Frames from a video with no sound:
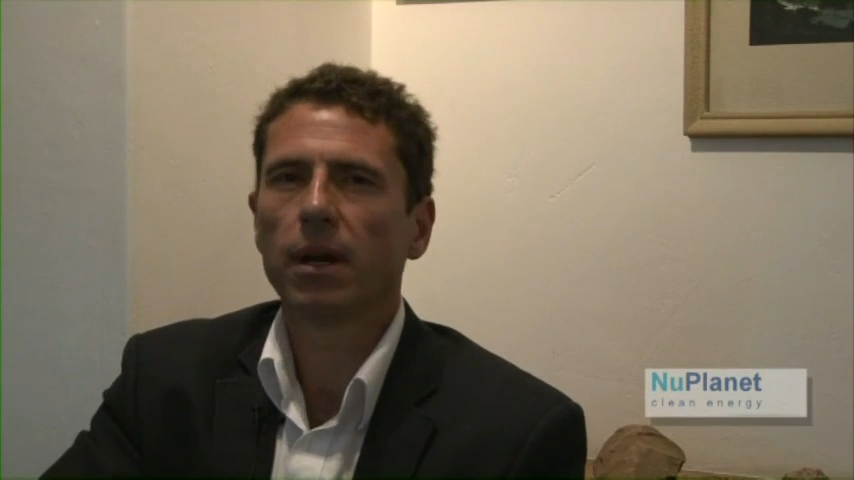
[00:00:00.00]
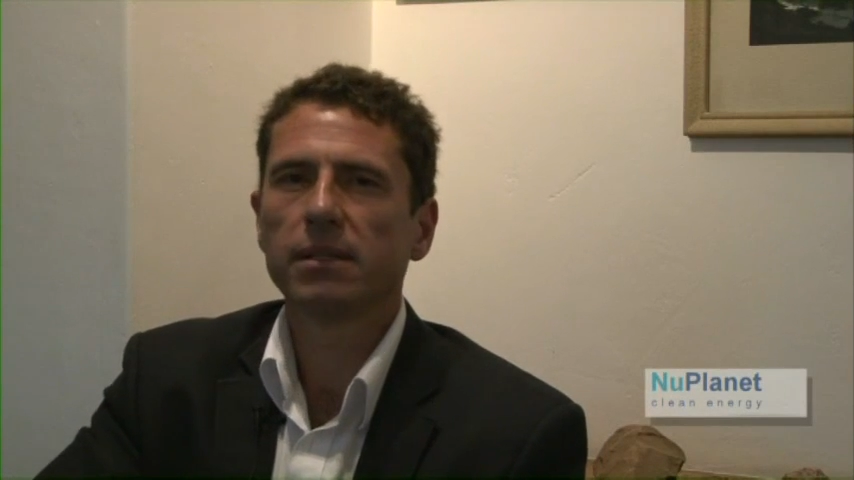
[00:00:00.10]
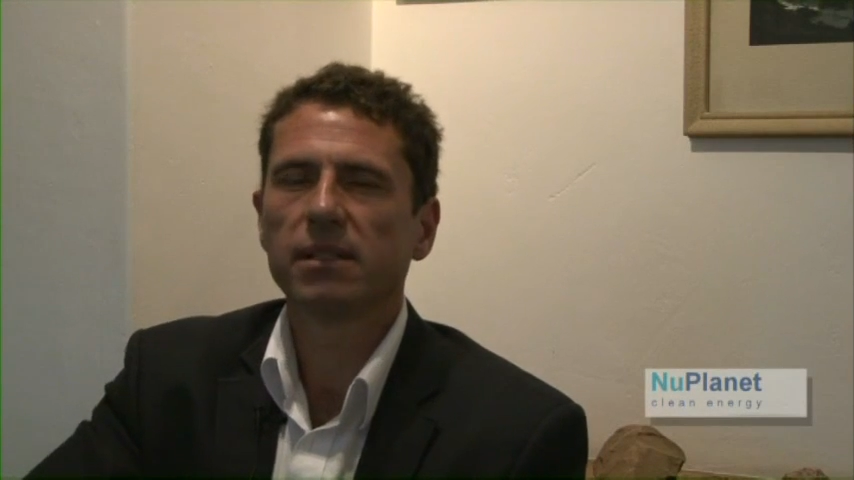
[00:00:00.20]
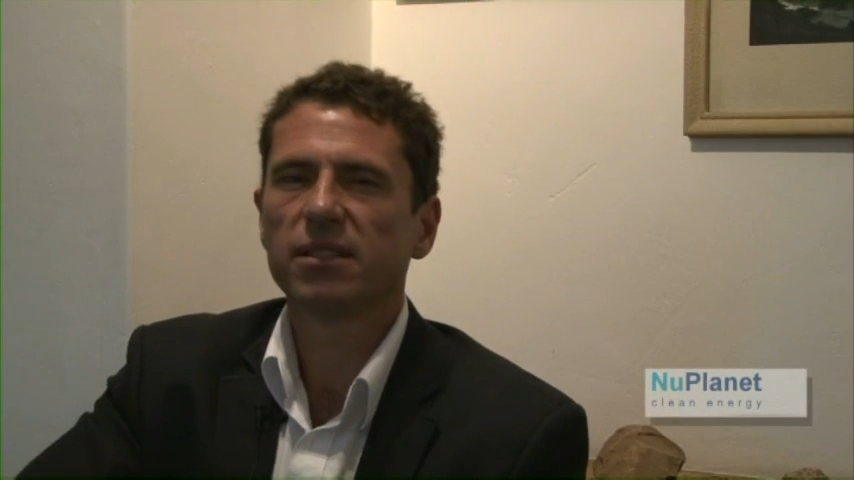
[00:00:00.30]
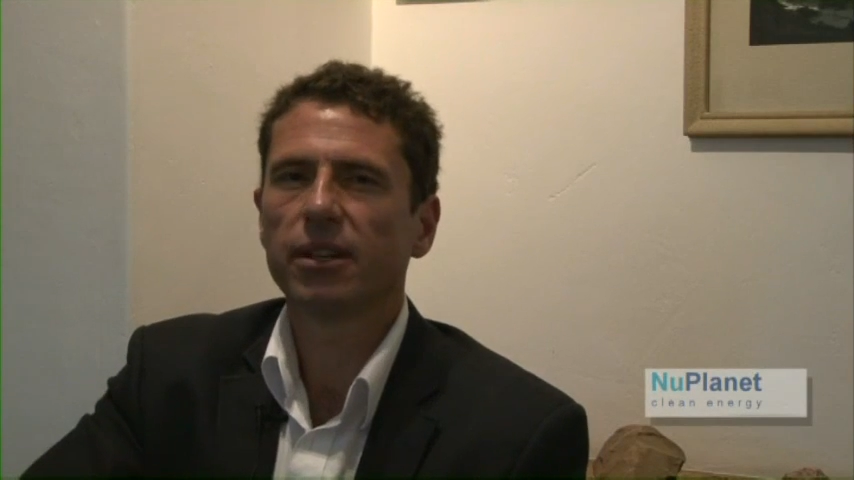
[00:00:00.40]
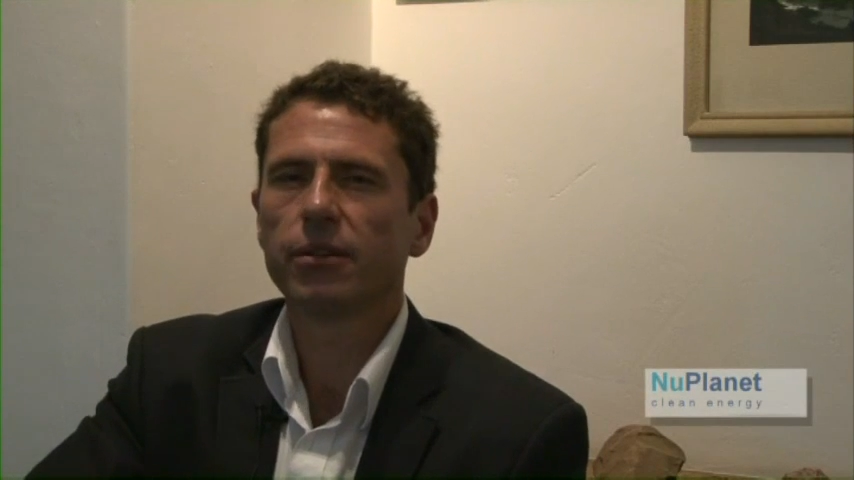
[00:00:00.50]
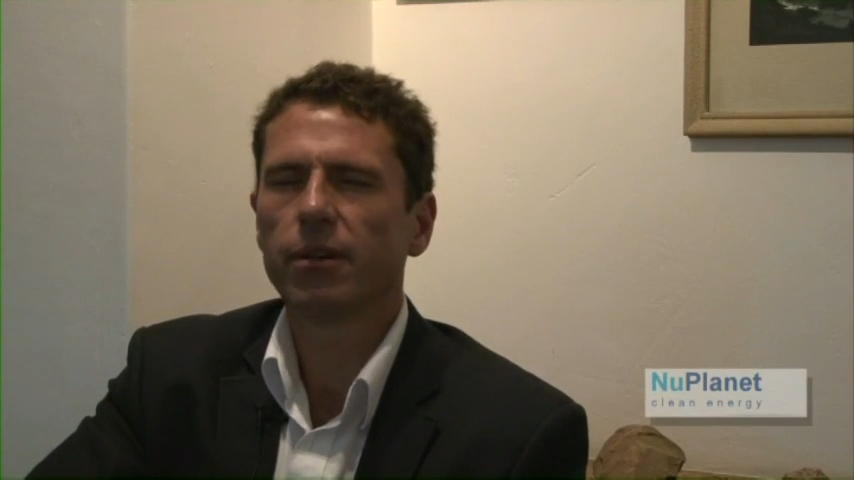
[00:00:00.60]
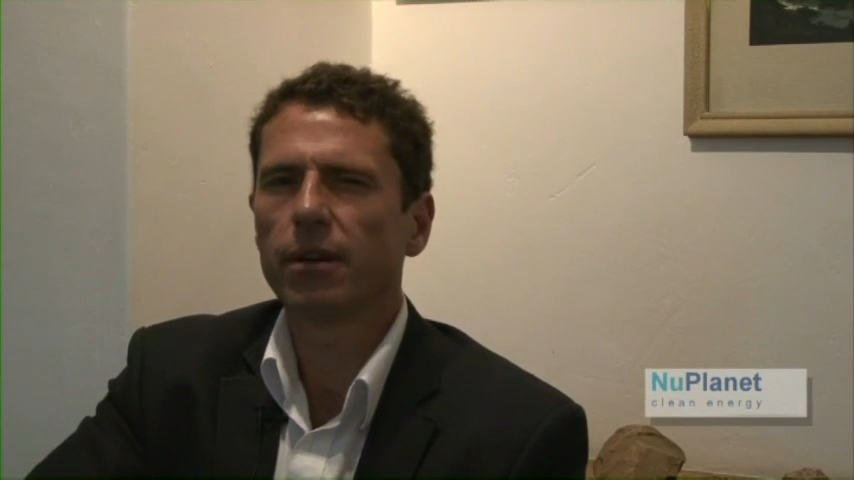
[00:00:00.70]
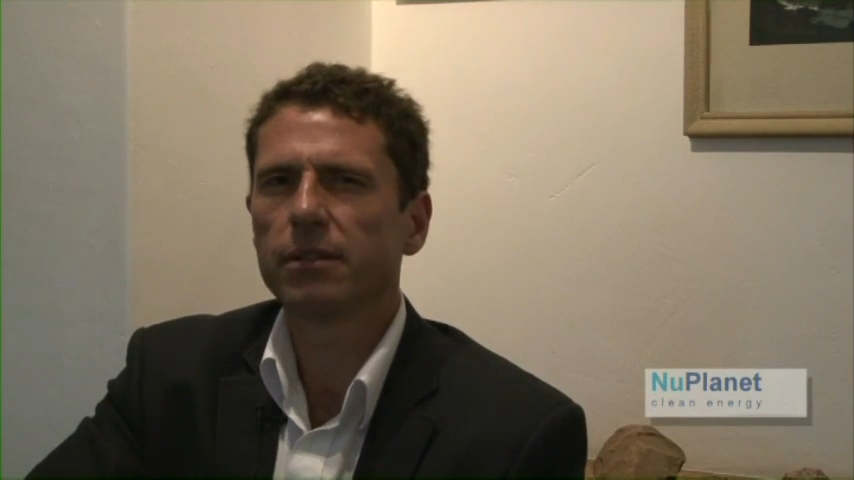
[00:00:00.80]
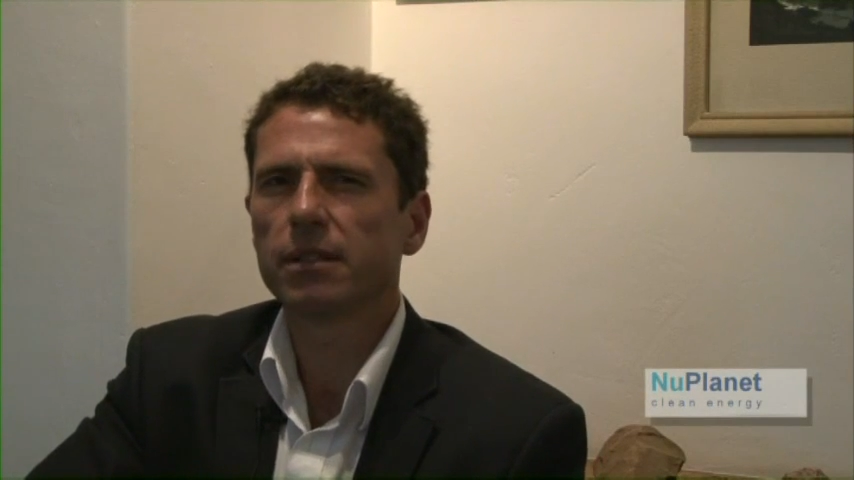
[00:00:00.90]
price is 10
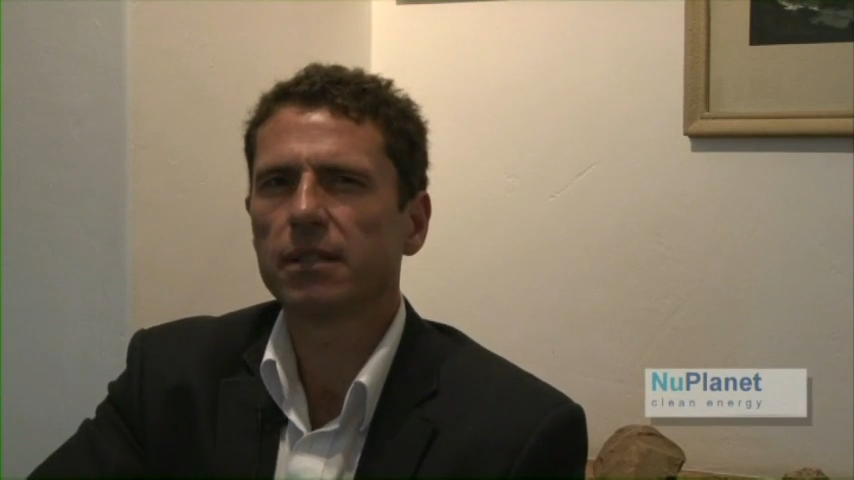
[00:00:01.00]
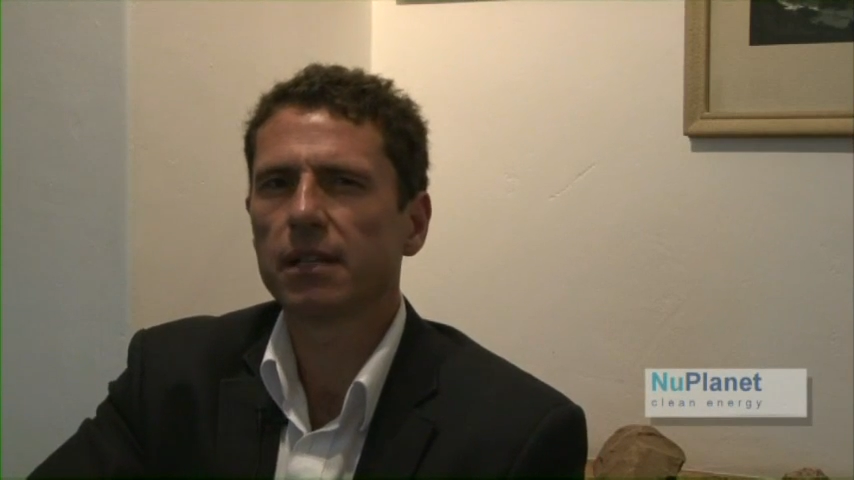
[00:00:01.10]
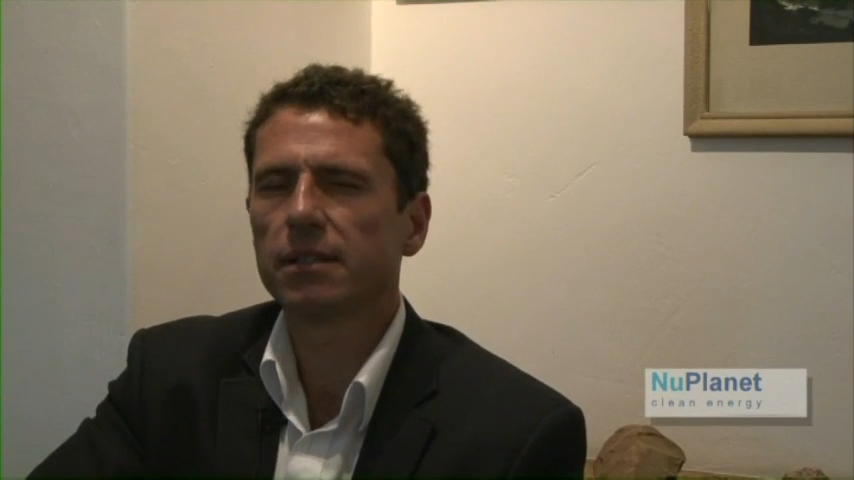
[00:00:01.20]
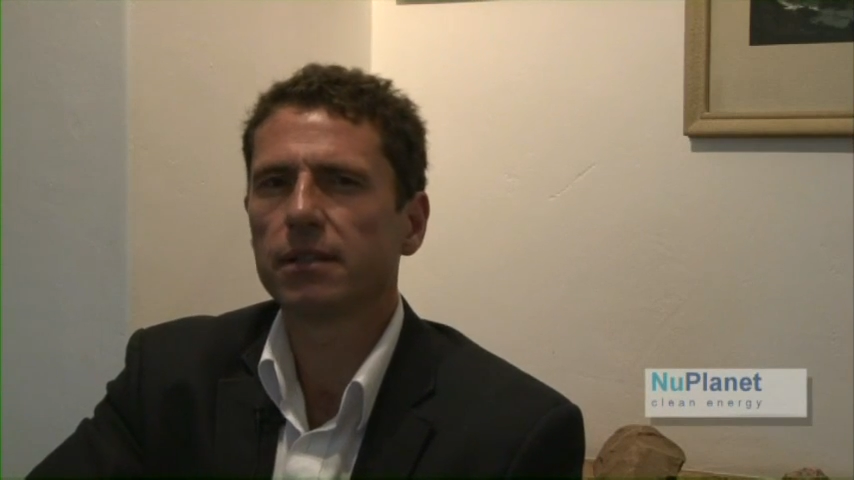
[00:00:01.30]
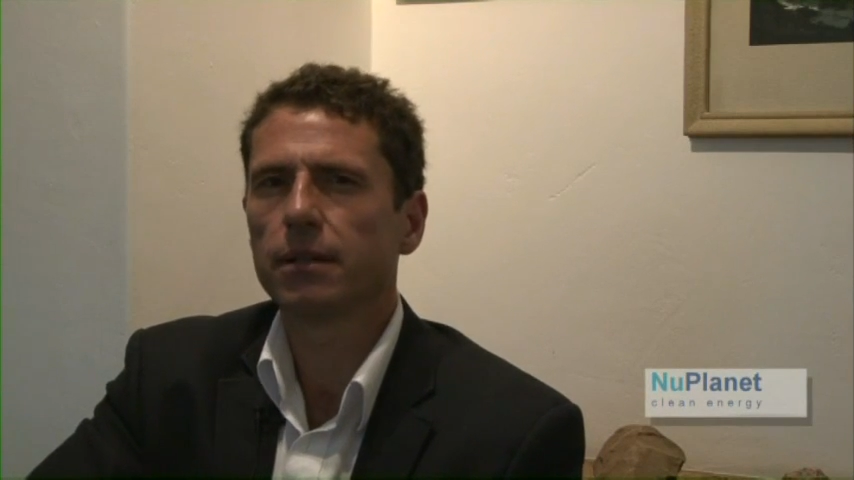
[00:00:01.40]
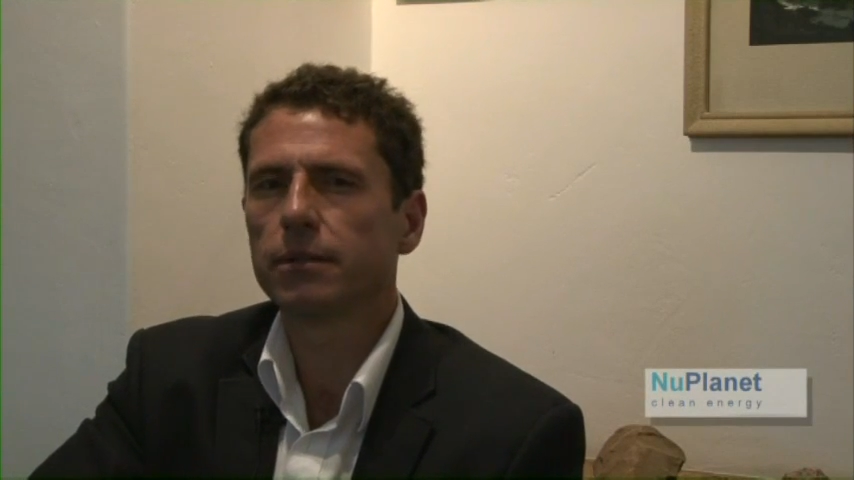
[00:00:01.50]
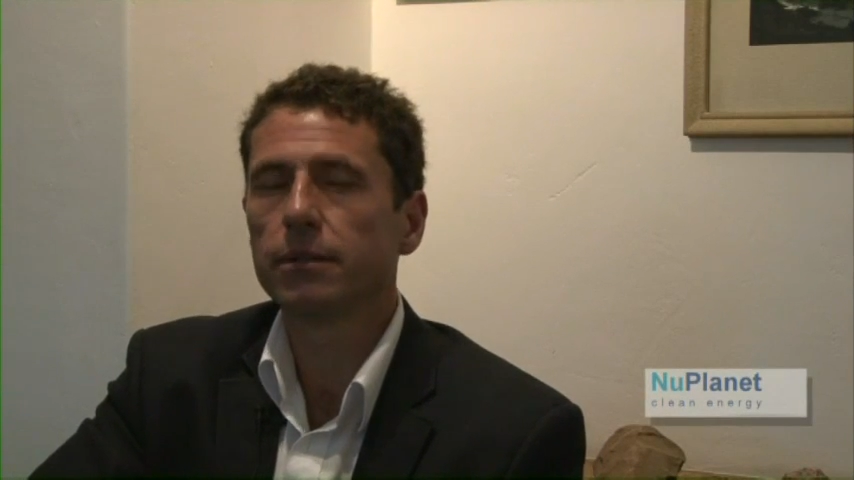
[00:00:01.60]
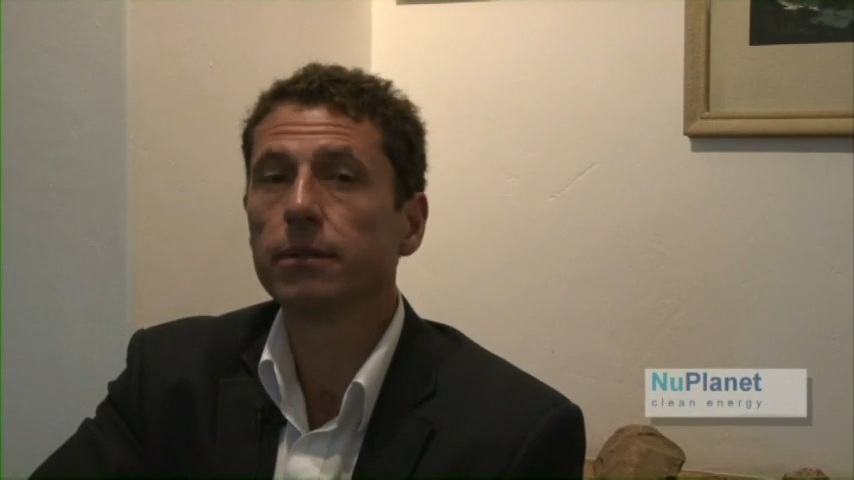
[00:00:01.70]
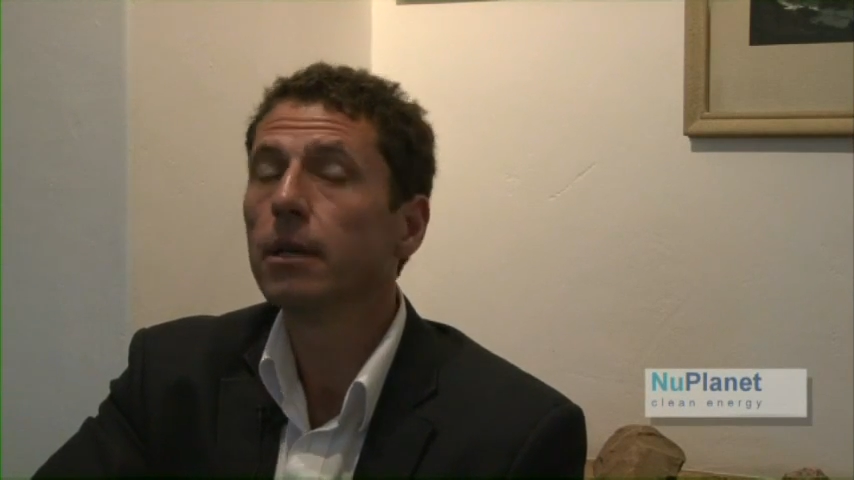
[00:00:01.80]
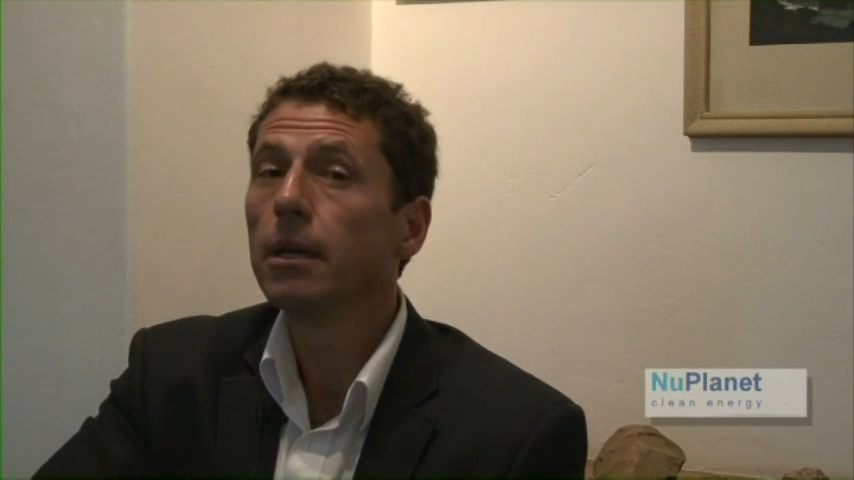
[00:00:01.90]
euros a ton
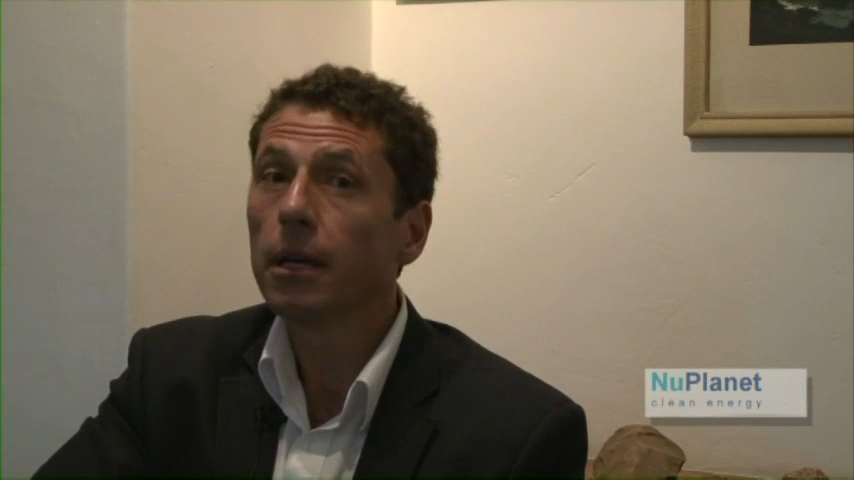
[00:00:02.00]
CO2.